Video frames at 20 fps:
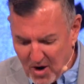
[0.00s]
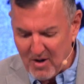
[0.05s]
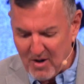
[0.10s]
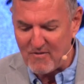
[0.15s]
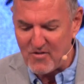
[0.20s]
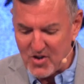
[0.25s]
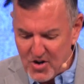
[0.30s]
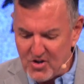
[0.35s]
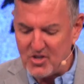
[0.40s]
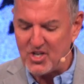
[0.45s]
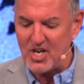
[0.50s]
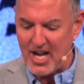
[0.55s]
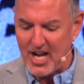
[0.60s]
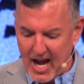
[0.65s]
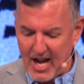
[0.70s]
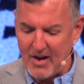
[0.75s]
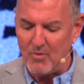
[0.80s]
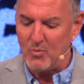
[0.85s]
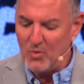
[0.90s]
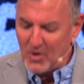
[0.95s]
of you
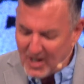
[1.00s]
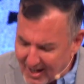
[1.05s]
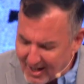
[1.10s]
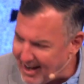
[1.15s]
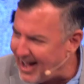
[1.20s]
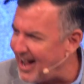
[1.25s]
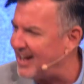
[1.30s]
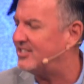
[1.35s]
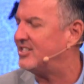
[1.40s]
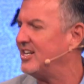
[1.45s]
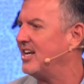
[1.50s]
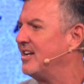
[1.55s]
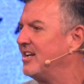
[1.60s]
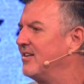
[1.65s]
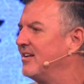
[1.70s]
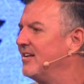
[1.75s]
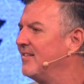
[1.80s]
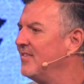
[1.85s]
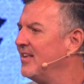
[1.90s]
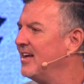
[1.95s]
today. Realize it,
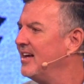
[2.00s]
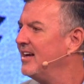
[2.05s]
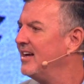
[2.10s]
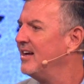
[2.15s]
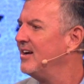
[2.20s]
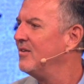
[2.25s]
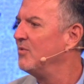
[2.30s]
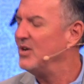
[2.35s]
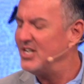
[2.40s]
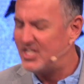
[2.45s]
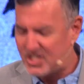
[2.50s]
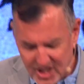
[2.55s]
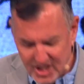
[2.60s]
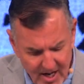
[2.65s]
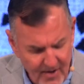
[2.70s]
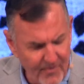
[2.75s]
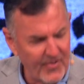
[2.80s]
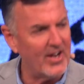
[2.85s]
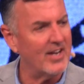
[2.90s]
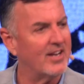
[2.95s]

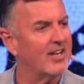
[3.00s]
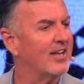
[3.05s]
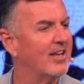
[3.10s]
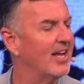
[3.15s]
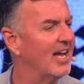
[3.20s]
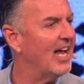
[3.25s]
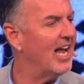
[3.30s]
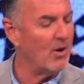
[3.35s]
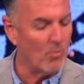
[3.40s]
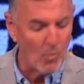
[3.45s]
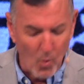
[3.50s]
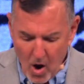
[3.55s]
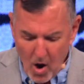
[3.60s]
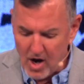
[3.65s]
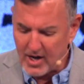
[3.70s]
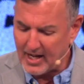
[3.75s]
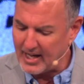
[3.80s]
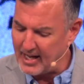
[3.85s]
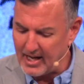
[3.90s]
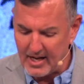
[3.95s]
receive it, and
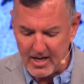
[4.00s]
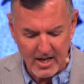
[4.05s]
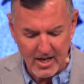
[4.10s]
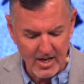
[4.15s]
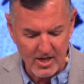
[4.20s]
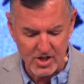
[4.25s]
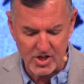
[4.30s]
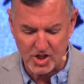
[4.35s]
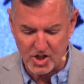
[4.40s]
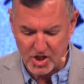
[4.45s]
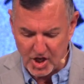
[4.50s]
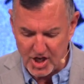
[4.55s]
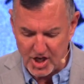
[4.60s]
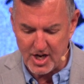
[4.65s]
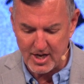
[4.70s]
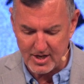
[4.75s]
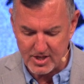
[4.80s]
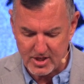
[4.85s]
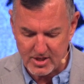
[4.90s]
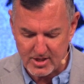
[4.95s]
walk in his
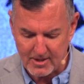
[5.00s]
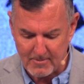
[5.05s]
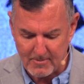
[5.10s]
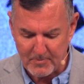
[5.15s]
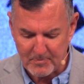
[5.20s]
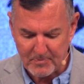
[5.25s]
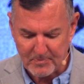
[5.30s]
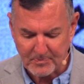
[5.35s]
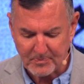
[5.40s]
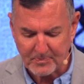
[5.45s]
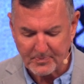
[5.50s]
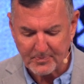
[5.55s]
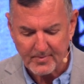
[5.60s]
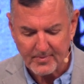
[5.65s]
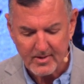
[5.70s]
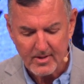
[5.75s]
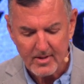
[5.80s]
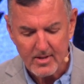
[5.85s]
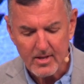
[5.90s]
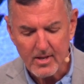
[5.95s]
goodness.
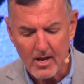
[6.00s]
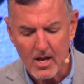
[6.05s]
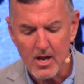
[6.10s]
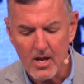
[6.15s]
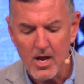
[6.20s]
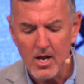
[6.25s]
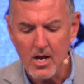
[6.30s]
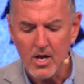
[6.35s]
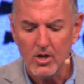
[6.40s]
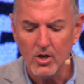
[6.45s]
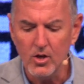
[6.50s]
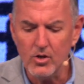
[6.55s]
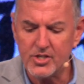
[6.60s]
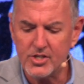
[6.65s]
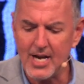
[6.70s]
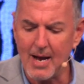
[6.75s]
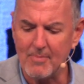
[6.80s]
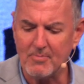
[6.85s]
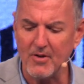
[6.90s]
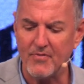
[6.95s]
Luke chapter